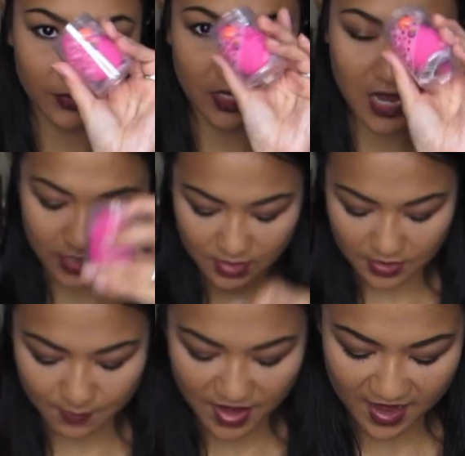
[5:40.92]

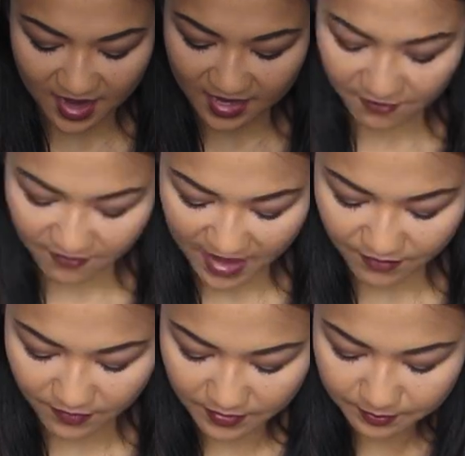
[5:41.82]
yes, I got like
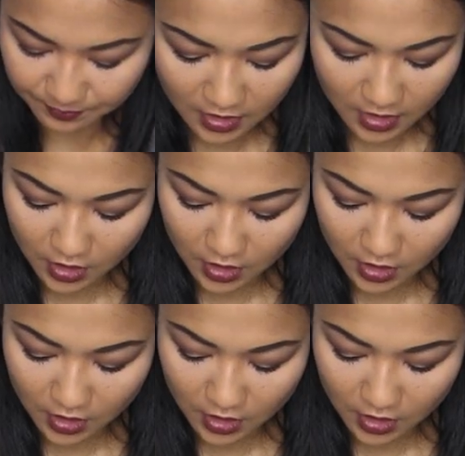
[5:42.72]
five of them.